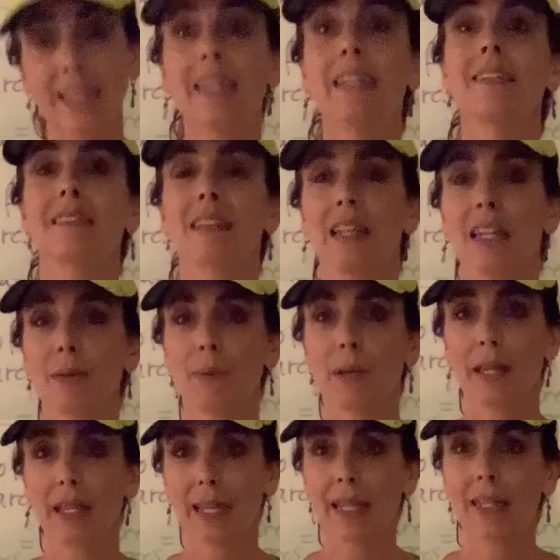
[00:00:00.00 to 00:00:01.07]
is going to
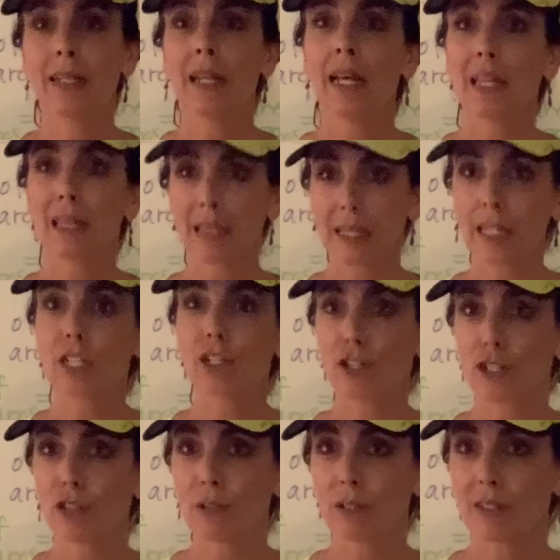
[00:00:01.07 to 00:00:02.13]
be in linear
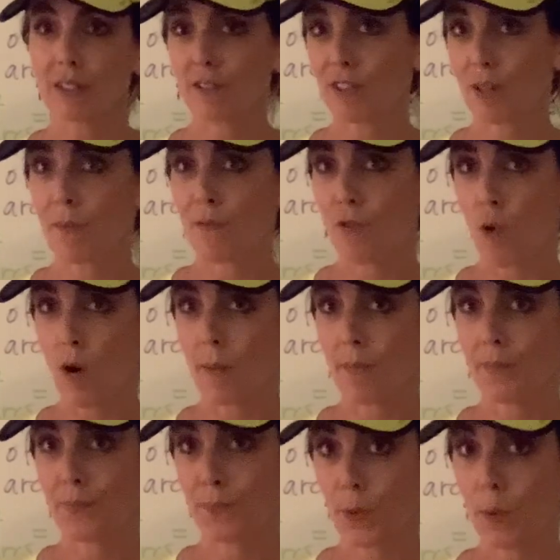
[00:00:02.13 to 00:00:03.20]
units of some form,
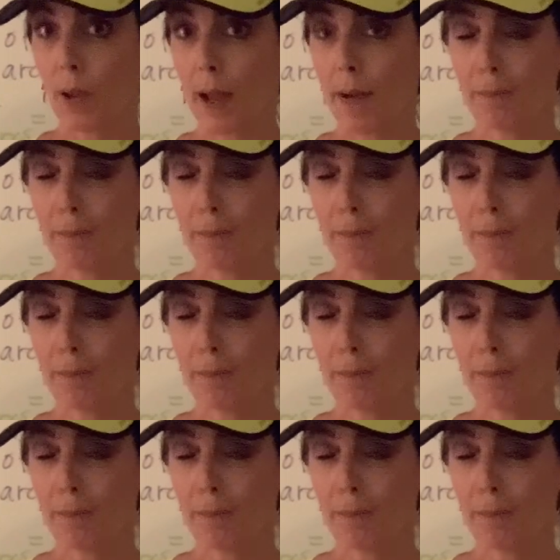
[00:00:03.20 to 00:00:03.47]
okay?